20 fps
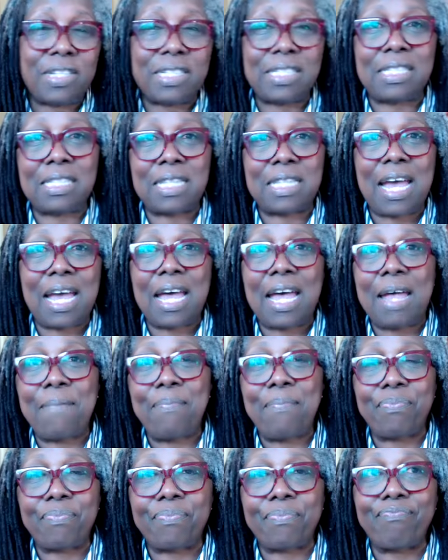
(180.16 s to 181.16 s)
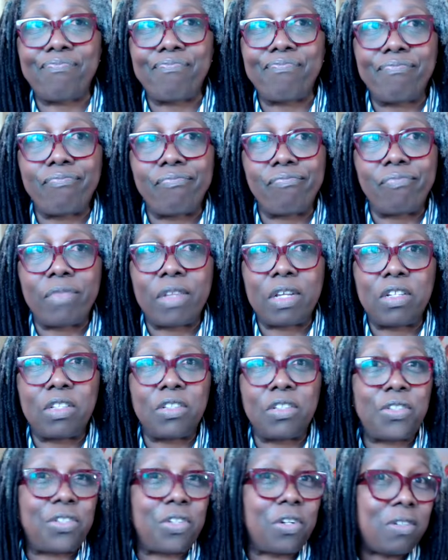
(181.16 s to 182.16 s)
is that
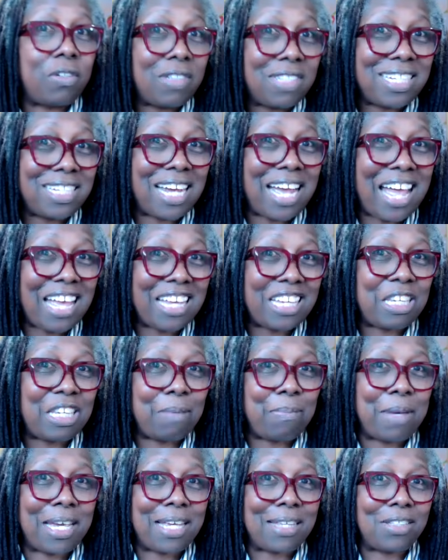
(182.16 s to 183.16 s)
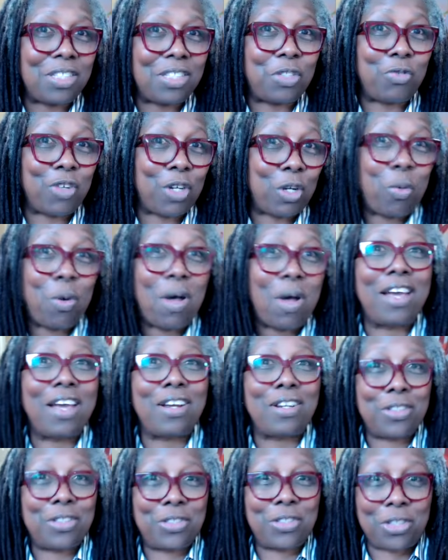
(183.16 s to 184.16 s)
certain documents
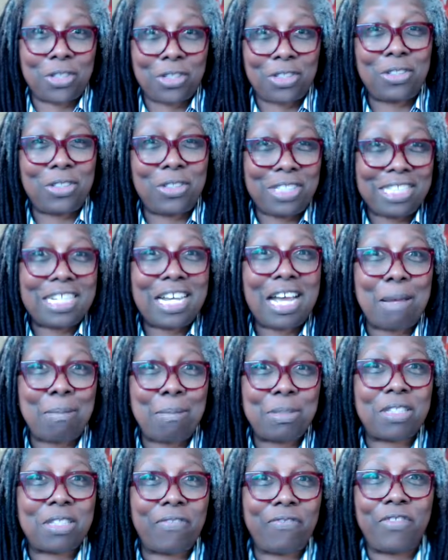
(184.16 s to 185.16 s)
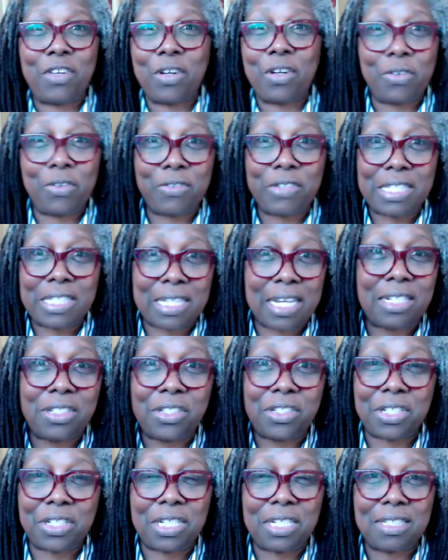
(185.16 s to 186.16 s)
require certain types of
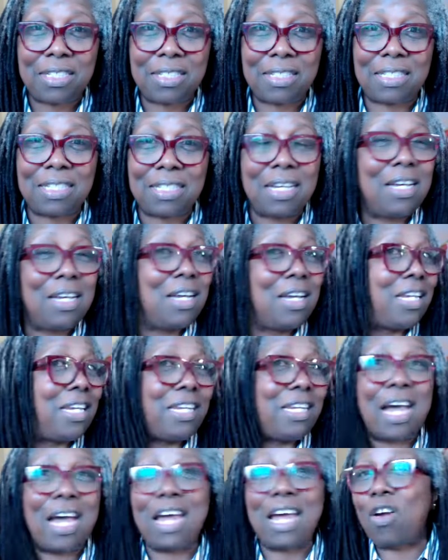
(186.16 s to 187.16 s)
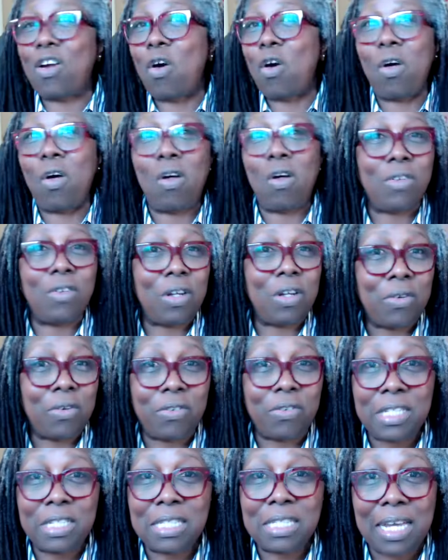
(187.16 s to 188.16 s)
notarizations. Not all
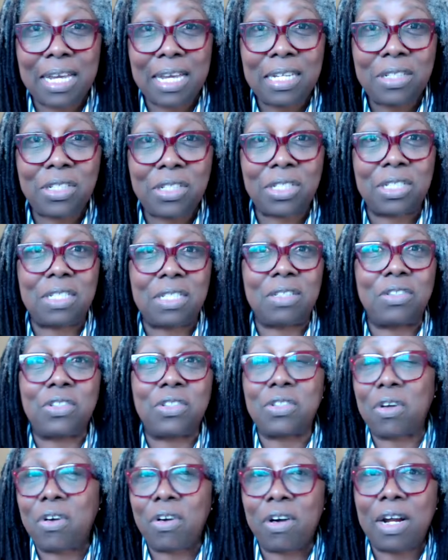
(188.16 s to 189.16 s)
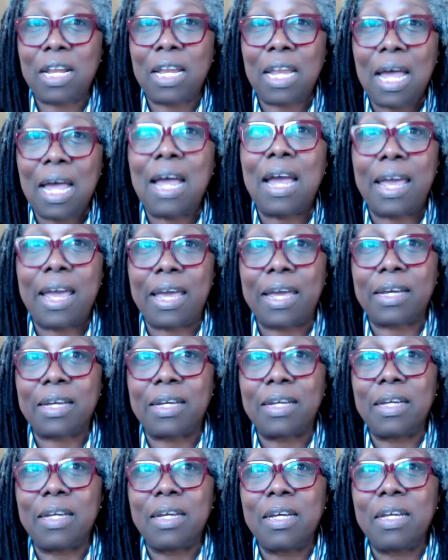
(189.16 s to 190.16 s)
notarizations are alike.
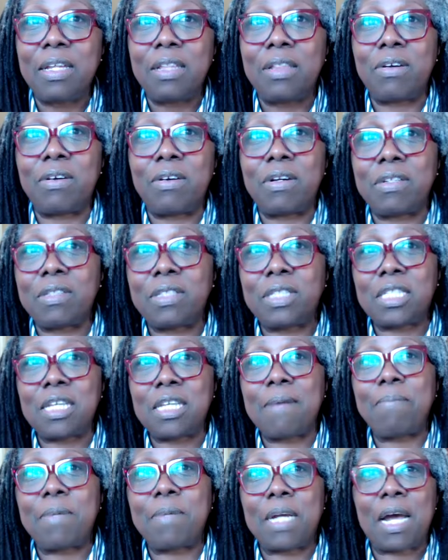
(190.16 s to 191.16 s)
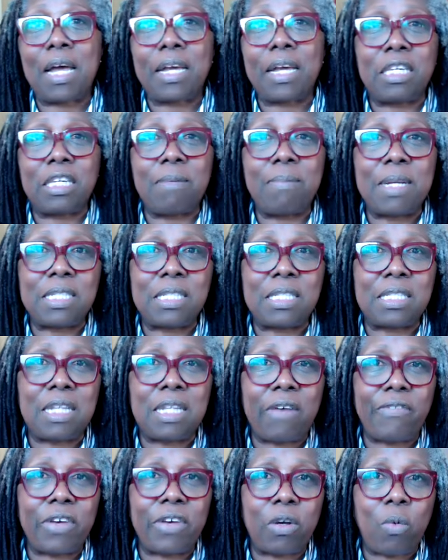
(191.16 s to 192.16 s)
There are some documents
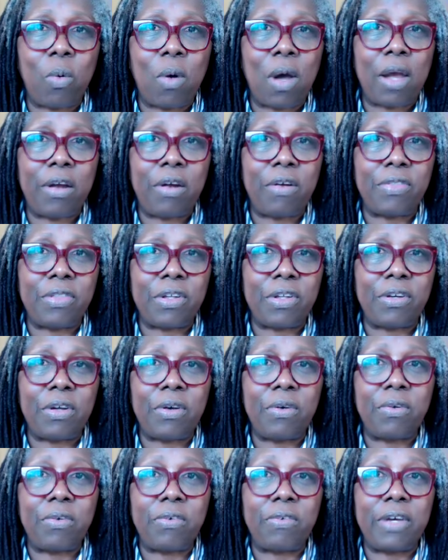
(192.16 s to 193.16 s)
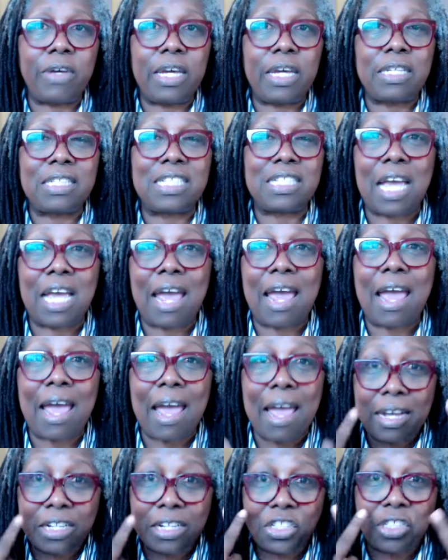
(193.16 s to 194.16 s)
that require the notary to
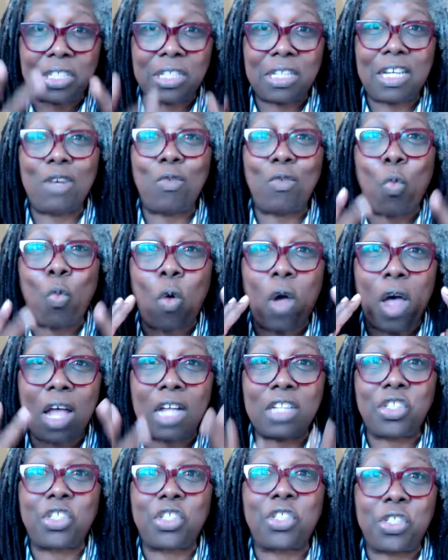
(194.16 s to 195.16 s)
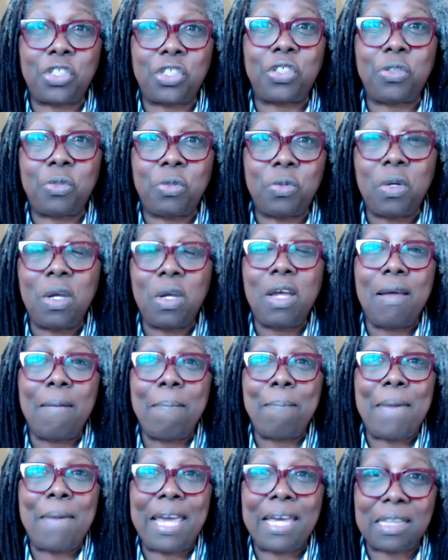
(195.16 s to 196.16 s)
actually watch you
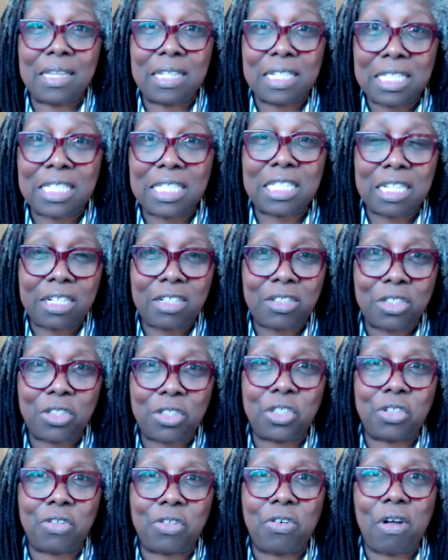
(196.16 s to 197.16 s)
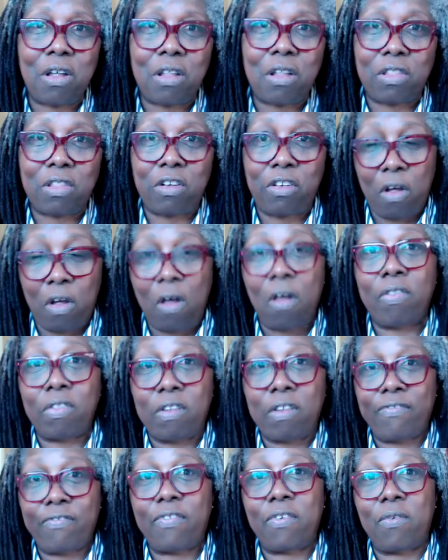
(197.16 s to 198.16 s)
make the signature on
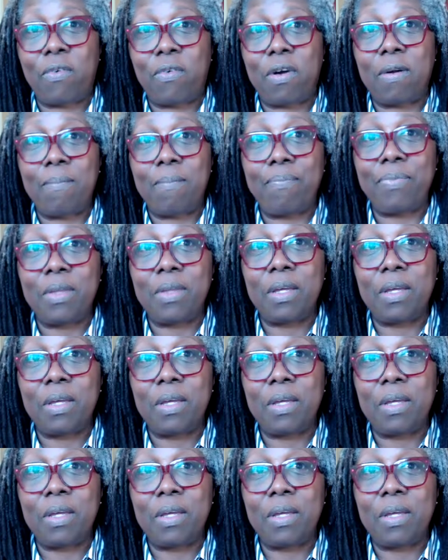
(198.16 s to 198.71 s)
the form.